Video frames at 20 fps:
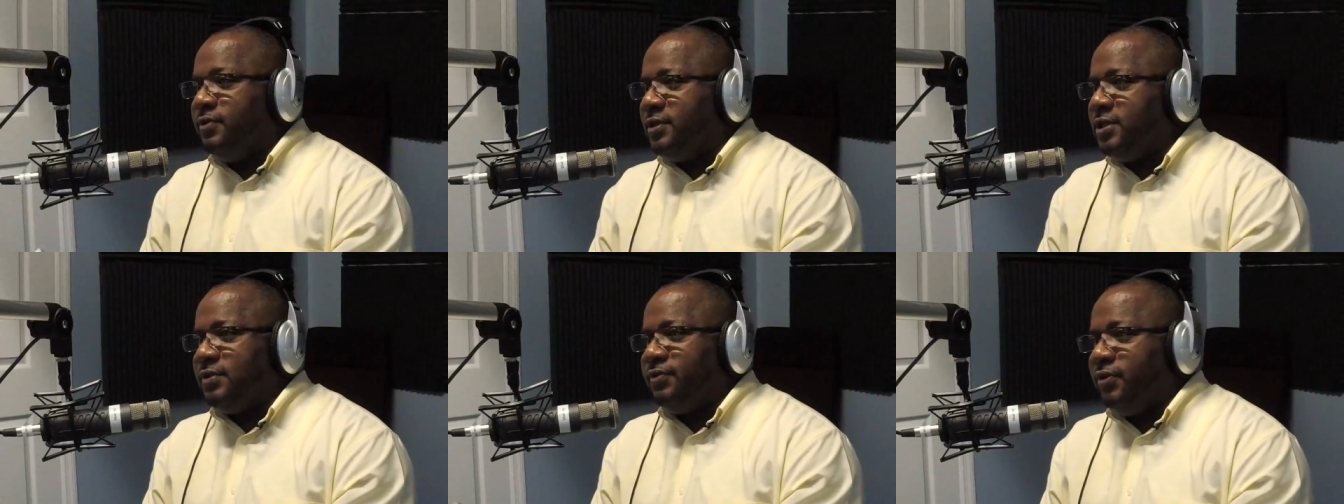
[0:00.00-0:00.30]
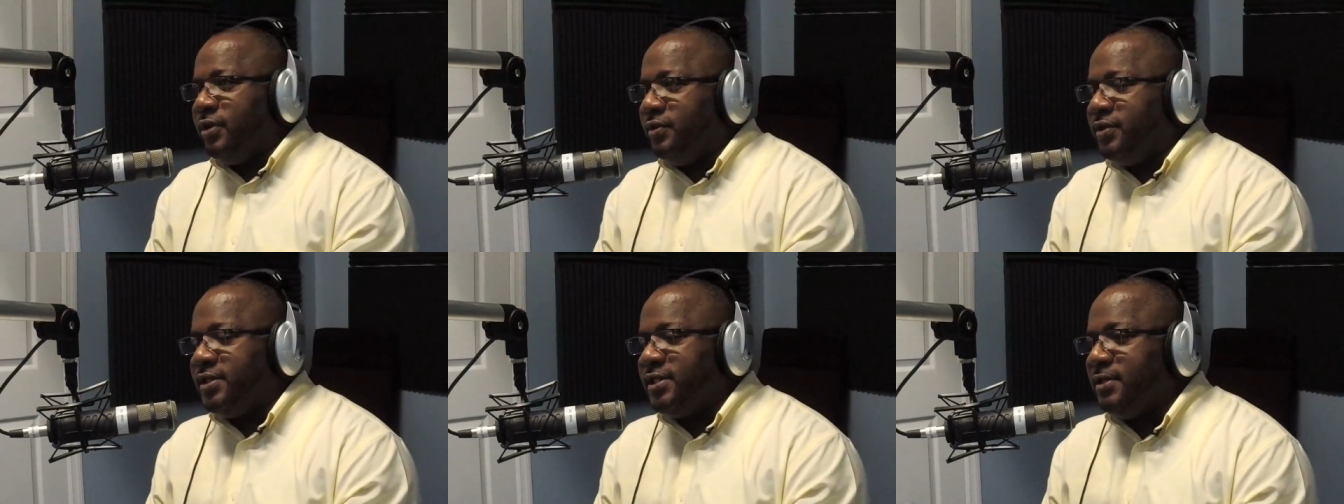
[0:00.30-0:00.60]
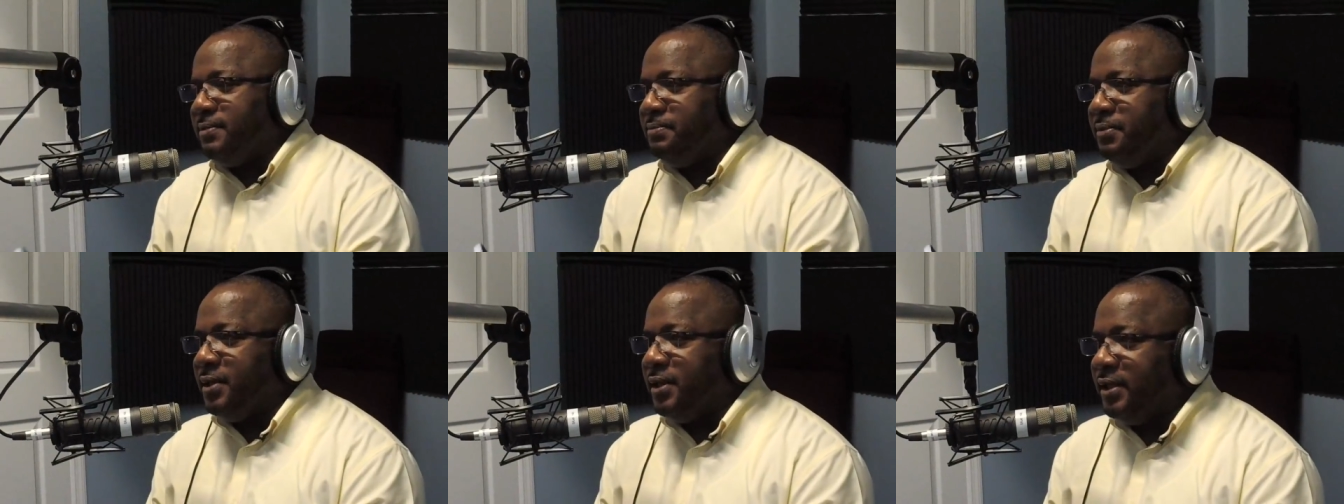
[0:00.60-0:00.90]
which are very
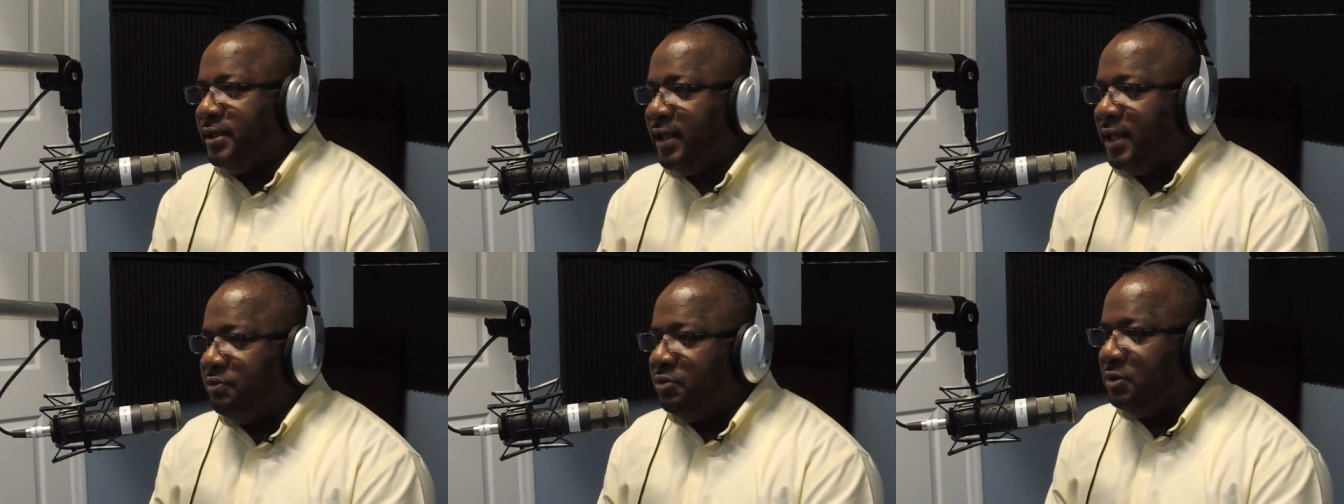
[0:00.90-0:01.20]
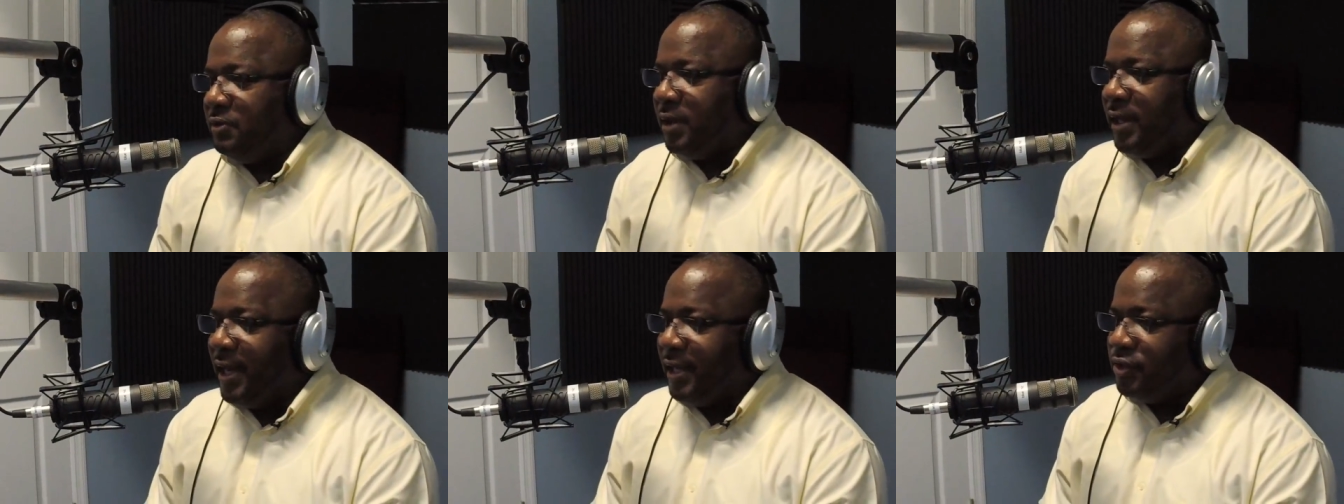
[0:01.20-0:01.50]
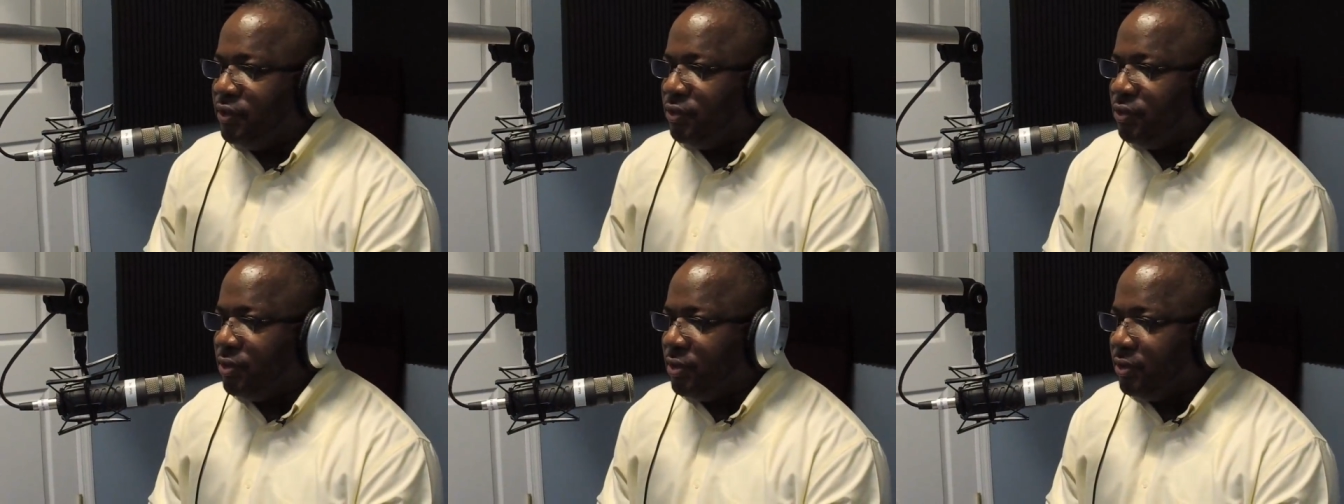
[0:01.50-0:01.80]
simple, and then we will
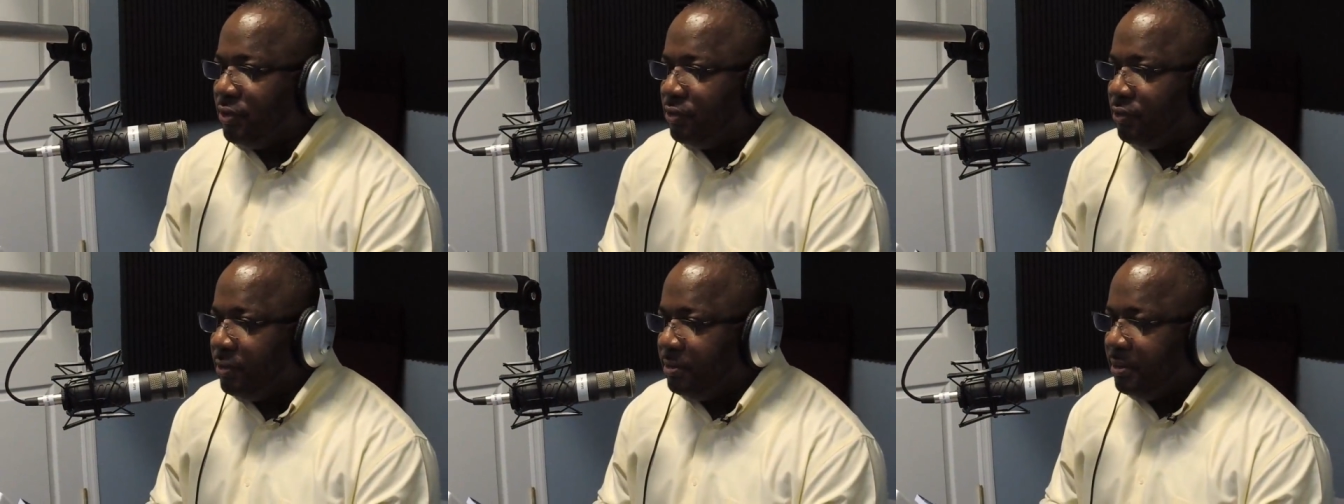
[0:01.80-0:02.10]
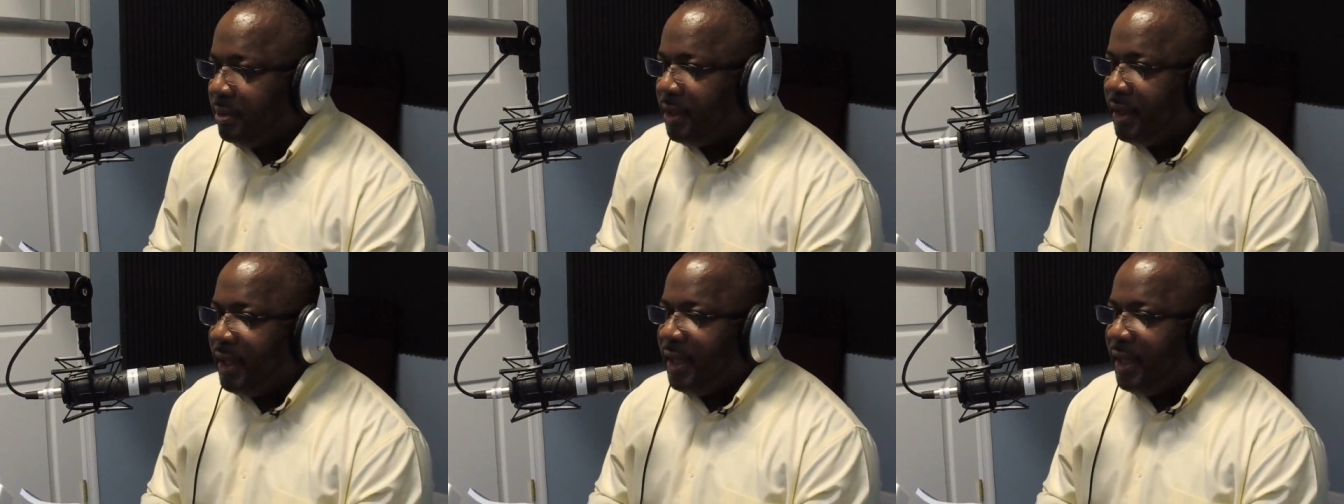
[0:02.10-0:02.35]
add you to the group.